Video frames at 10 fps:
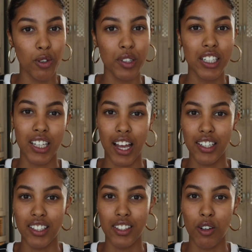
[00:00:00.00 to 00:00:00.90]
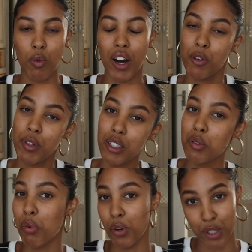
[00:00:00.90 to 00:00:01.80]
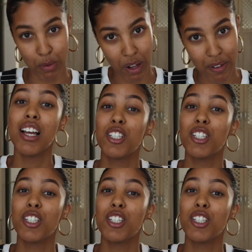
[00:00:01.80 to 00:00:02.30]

we decided, why don't we get the boy as well?